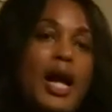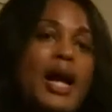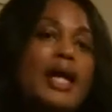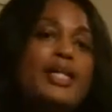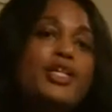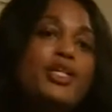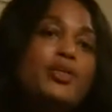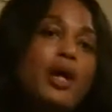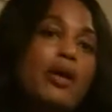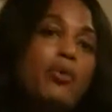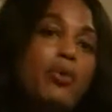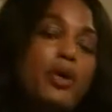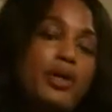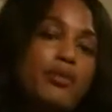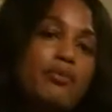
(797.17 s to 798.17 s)
I knew I
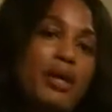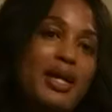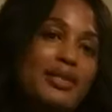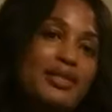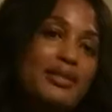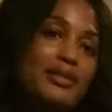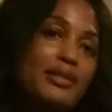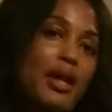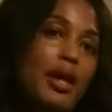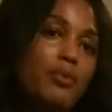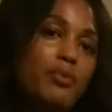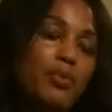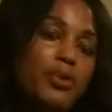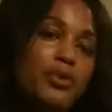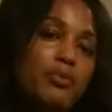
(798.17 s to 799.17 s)
wanted mine to
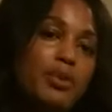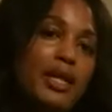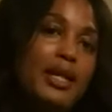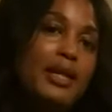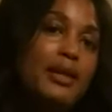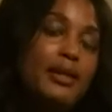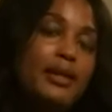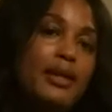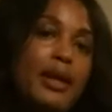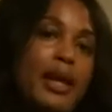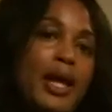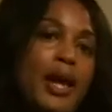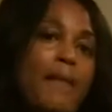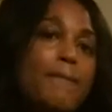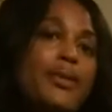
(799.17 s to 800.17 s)
stop with me.
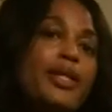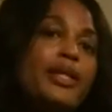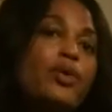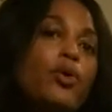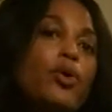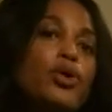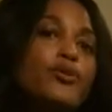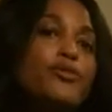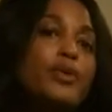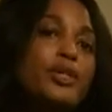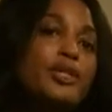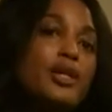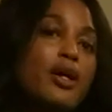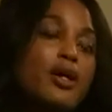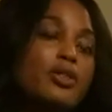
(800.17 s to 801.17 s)
But in order for
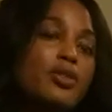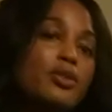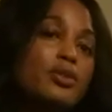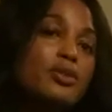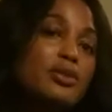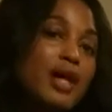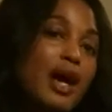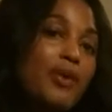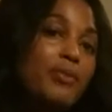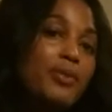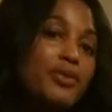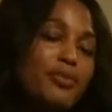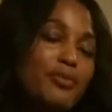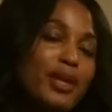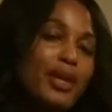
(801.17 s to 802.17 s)
it to also stop
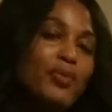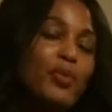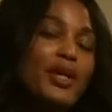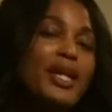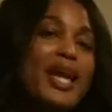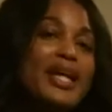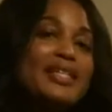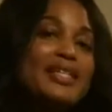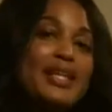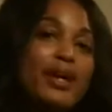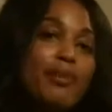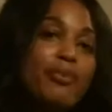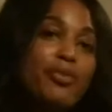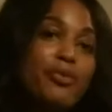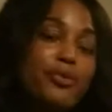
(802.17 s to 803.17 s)
with me, what had to
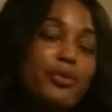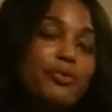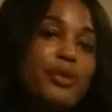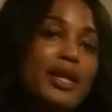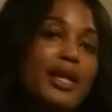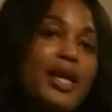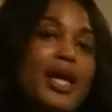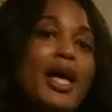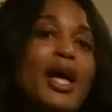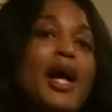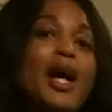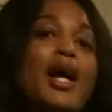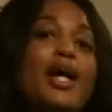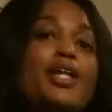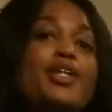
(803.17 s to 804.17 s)
come through me?
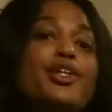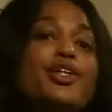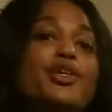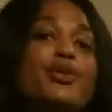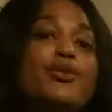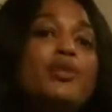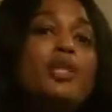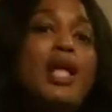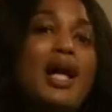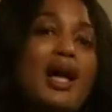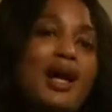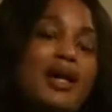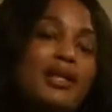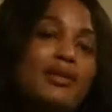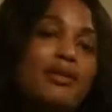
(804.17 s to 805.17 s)
A new
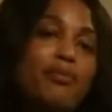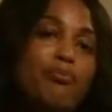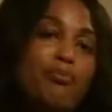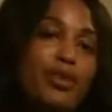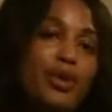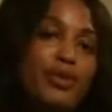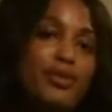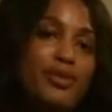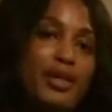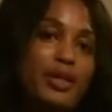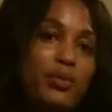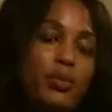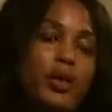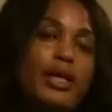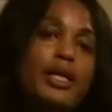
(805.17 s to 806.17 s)
line
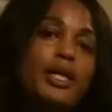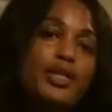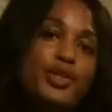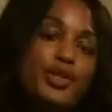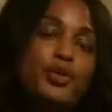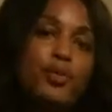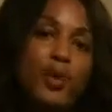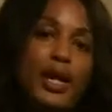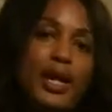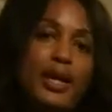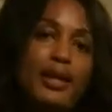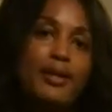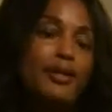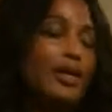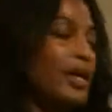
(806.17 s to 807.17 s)
birthing what? A new
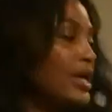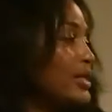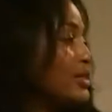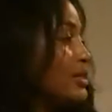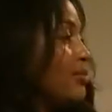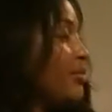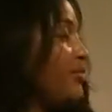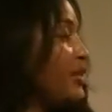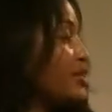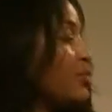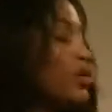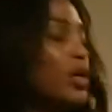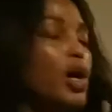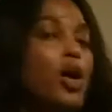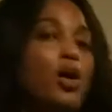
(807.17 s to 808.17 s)
way. Some of us
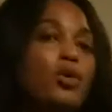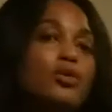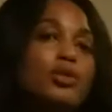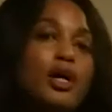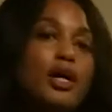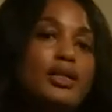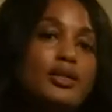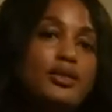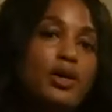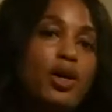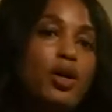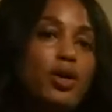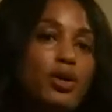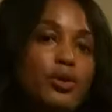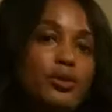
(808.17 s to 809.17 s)
want to hold on to the
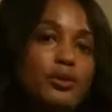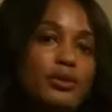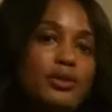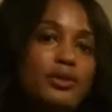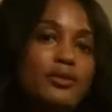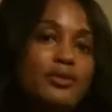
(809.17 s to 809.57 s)
old